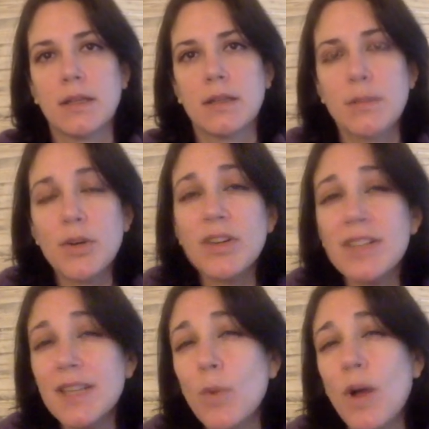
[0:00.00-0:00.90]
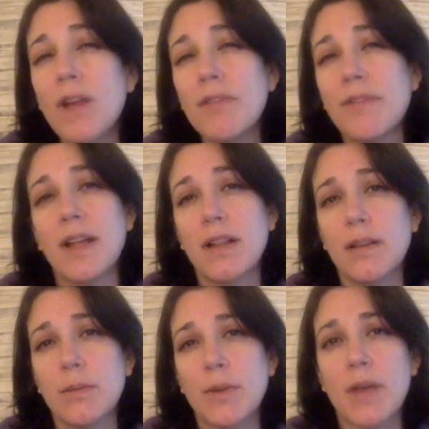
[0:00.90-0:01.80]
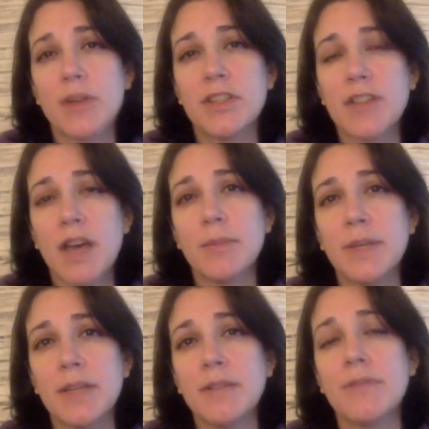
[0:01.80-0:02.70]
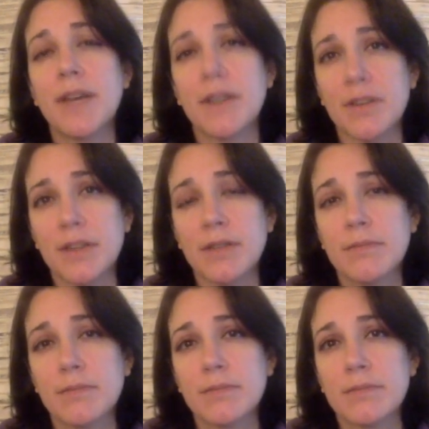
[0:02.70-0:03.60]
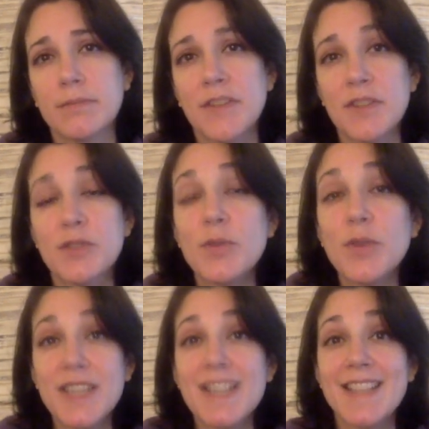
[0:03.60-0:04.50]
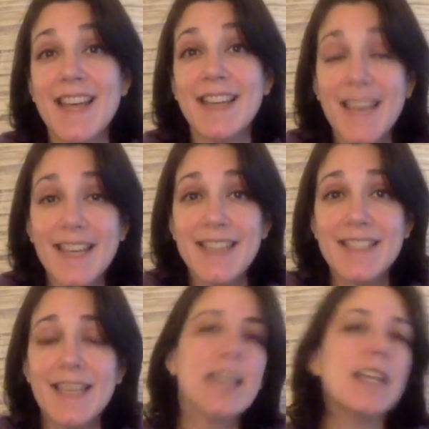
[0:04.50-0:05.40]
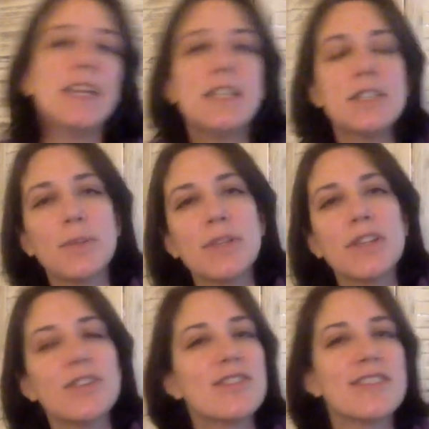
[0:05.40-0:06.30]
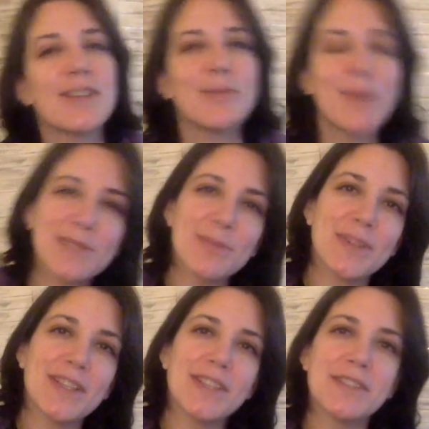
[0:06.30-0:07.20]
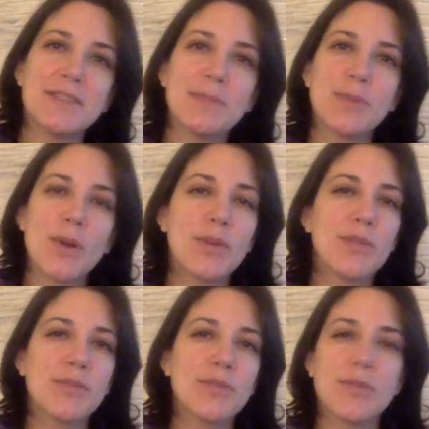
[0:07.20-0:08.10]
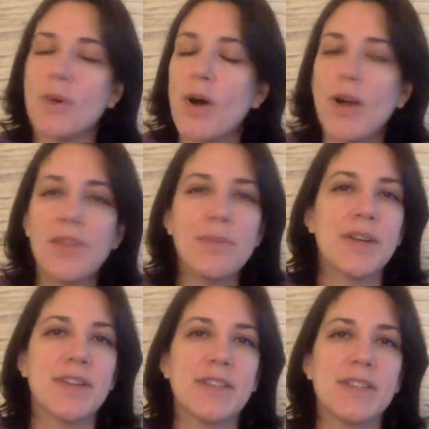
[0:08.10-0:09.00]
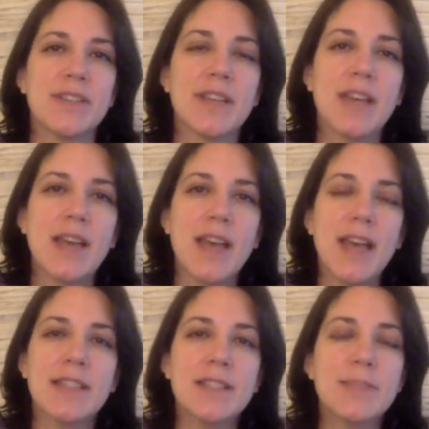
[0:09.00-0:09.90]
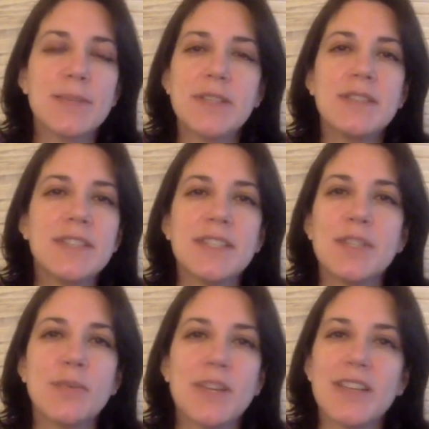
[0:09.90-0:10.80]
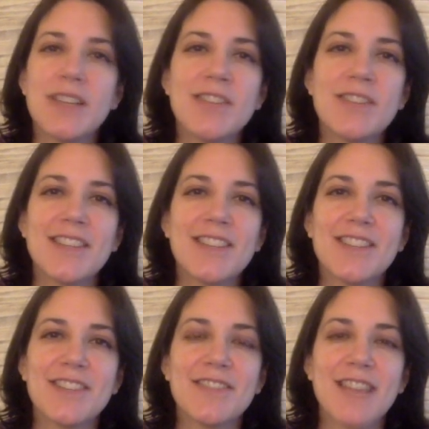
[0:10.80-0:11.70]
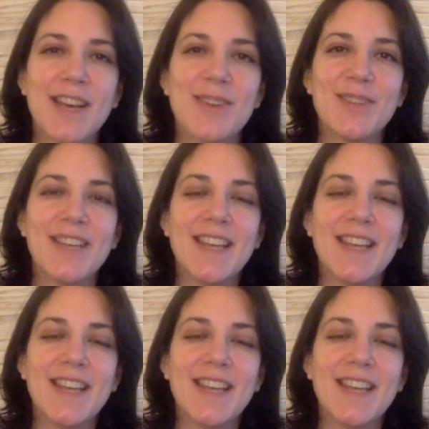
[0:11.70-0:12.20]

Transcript: The Berlin Wall fell without a shot being fired. And the story is that night, East Berliners and West Berliners broke through all the barriers and spilled into one another's section of town,